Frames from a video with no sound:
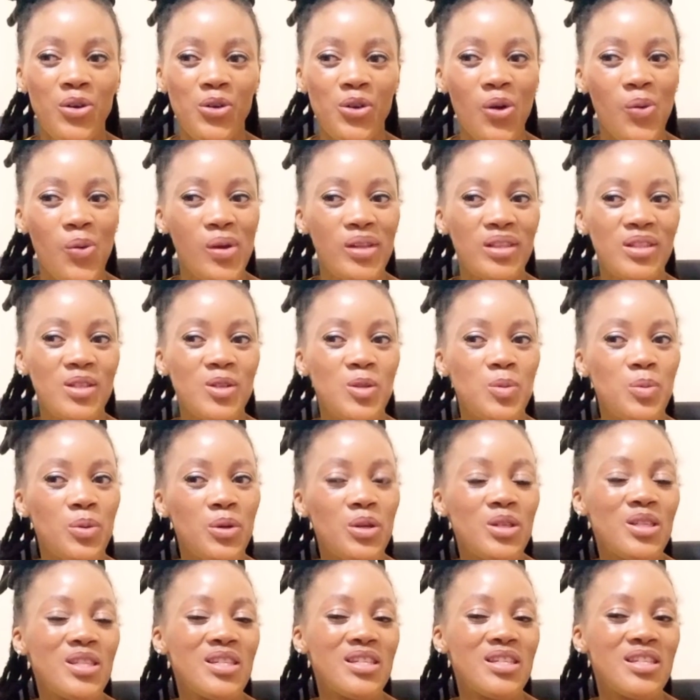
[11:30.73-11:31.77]
When this
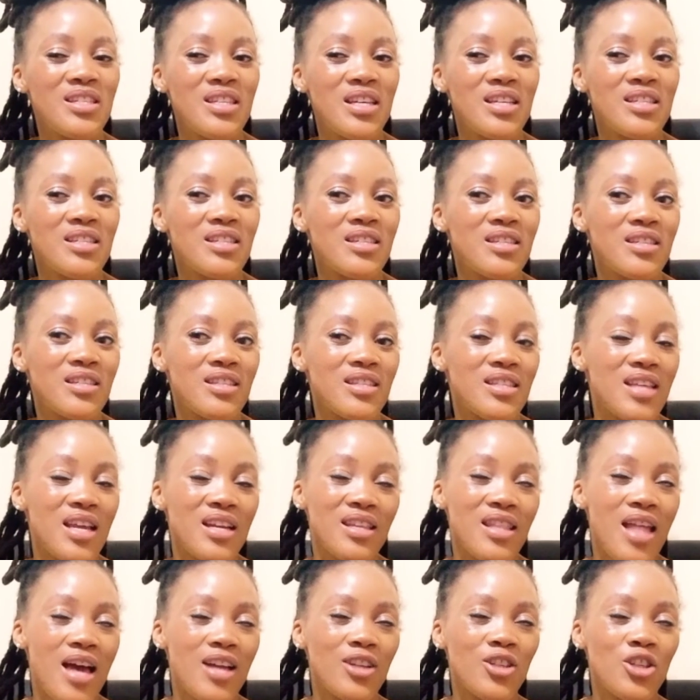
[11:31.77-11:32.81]
person
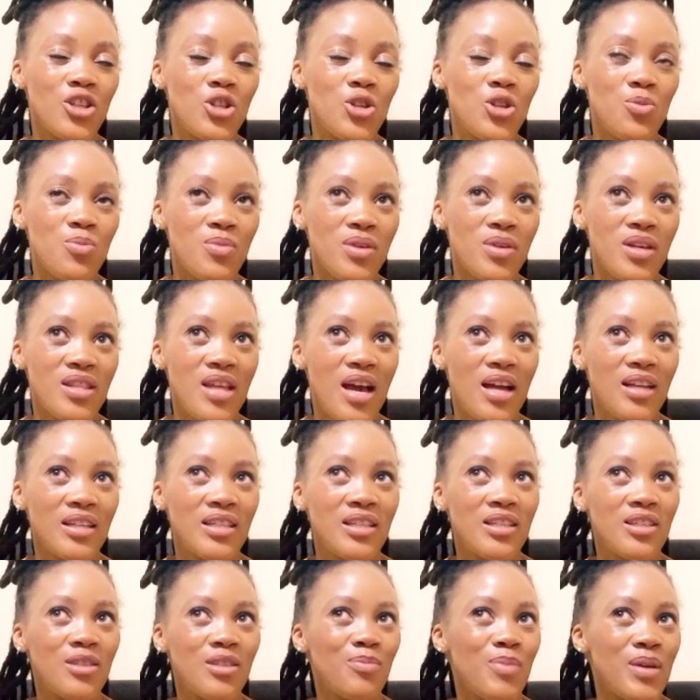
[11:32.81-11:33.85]
said that to me,
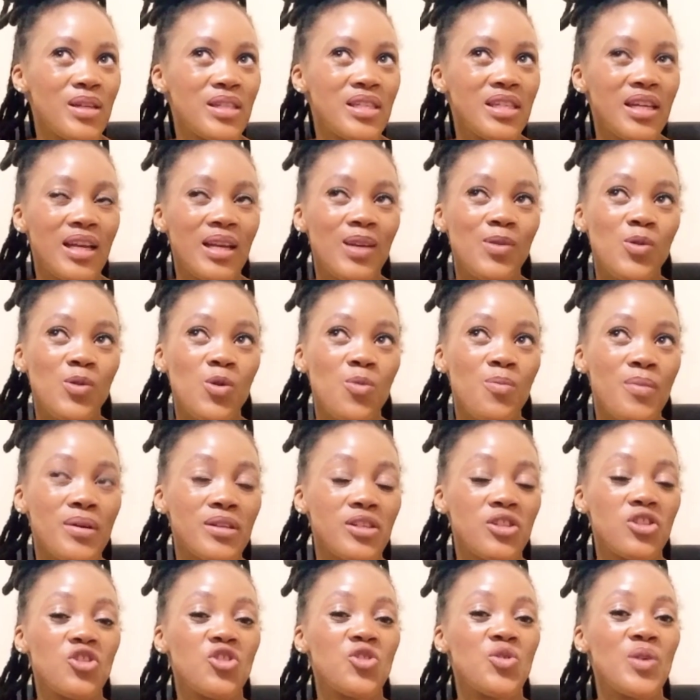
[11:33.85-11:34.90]
that basically we
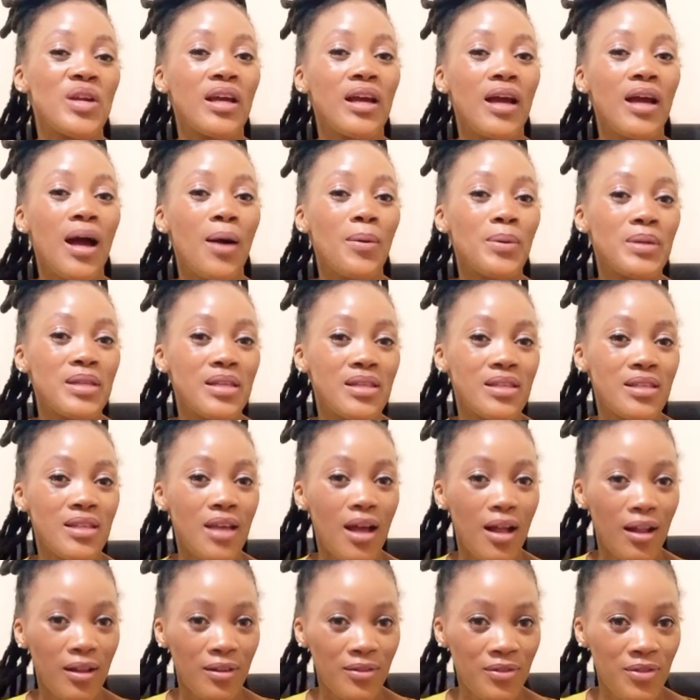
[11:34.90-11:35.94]
must shrink
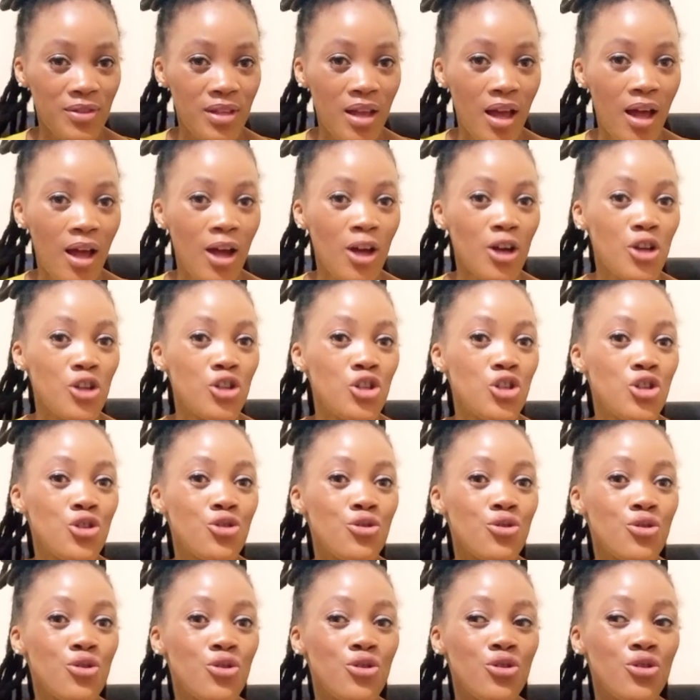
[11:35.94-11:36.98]
ourselves
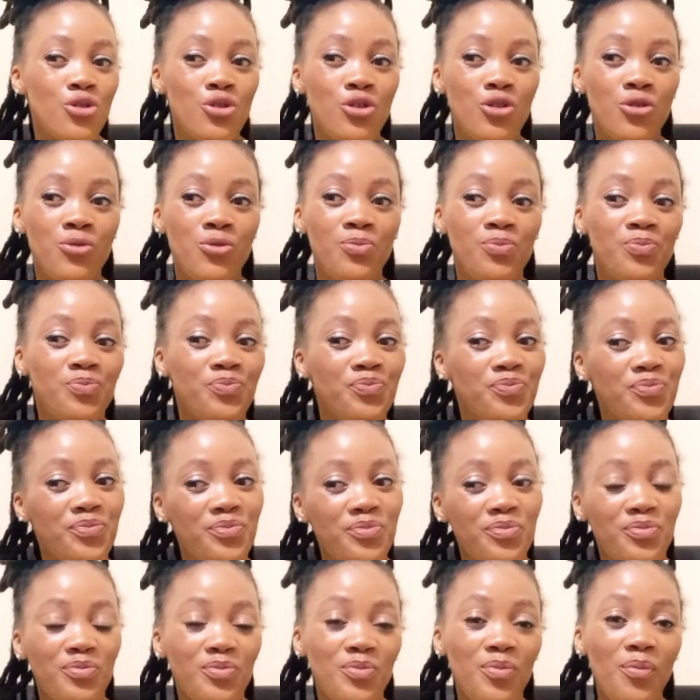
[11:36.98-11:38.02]
to
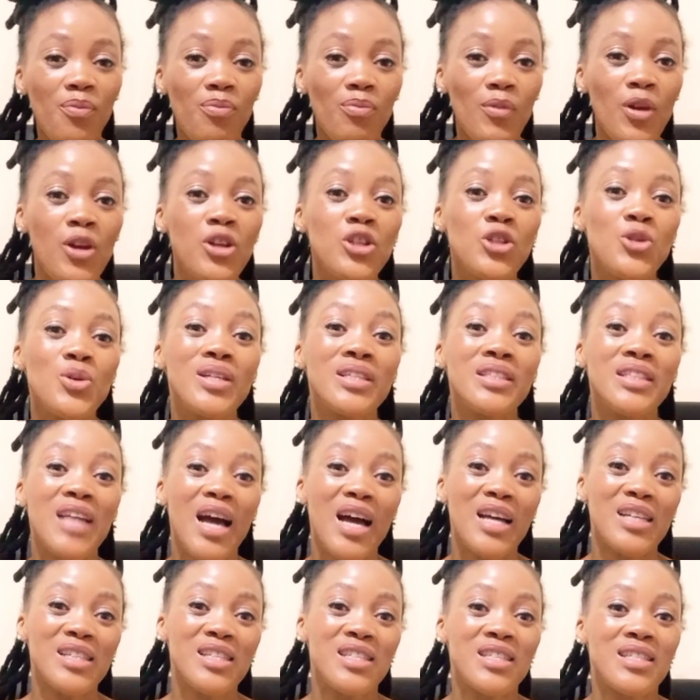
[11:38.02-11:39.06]
a
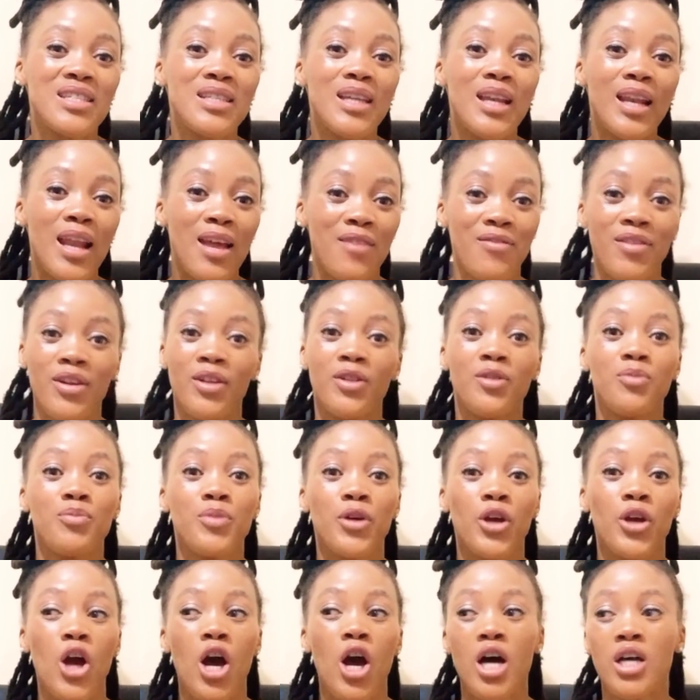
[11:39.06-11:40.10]
dust level,
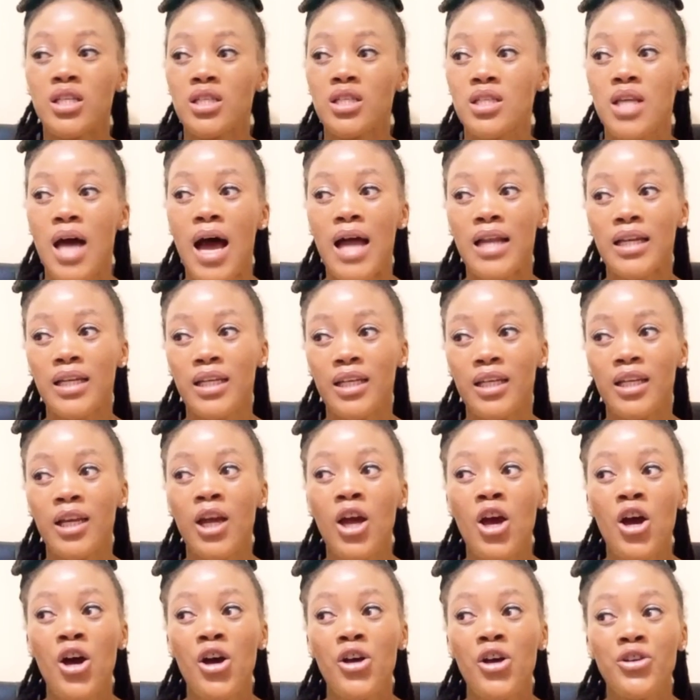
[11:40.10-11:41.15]
because
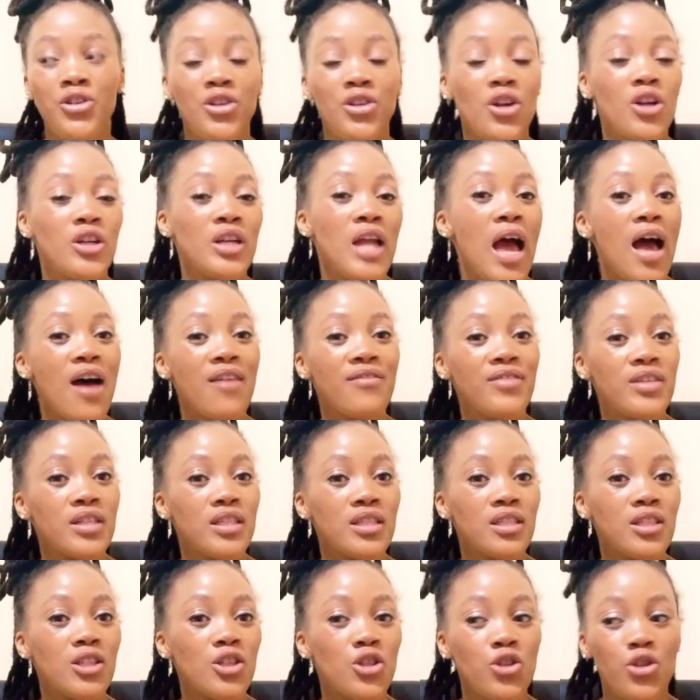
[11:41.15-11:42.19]
honey, you don't have
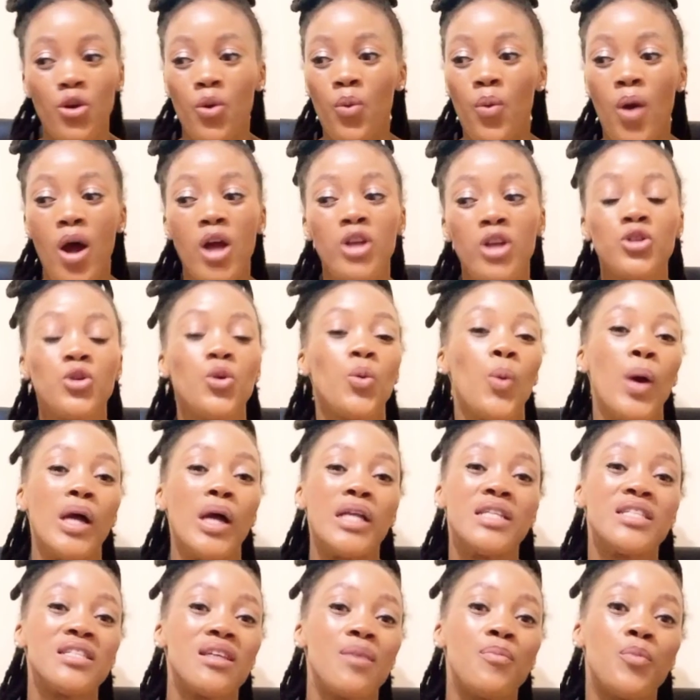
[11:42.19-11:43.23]
it. So why do you
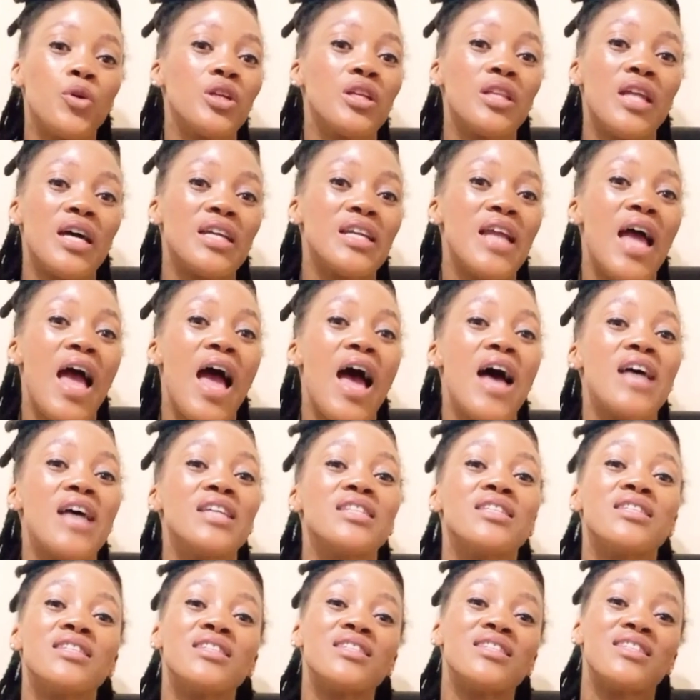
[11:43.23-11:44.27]
want somebody that
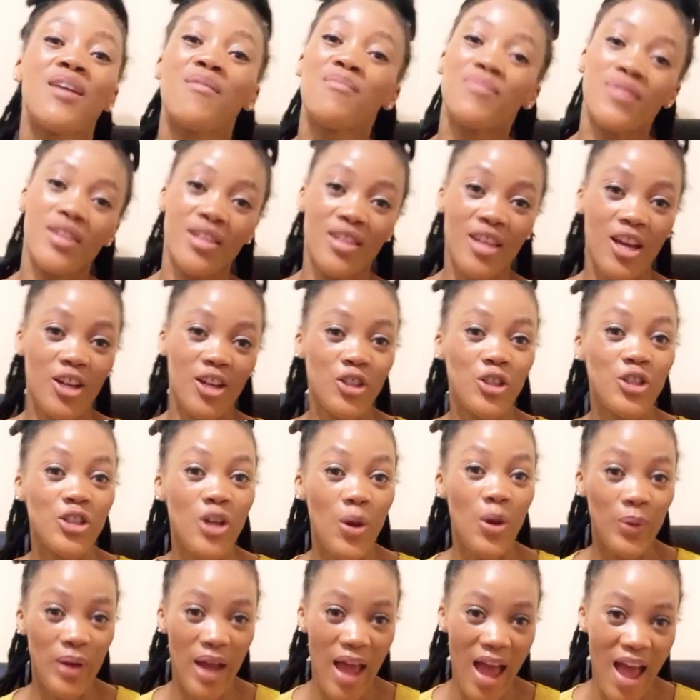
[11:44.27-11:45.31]
has something that you
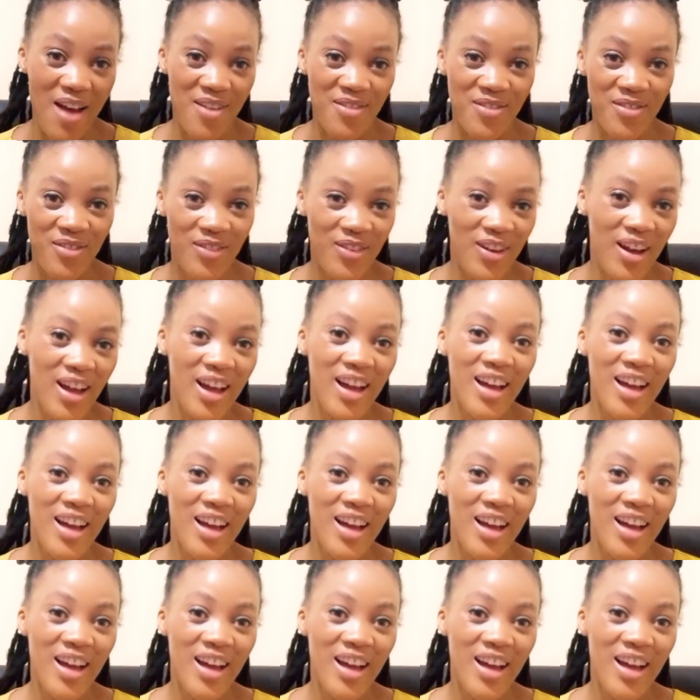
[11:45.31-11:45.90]
don't have?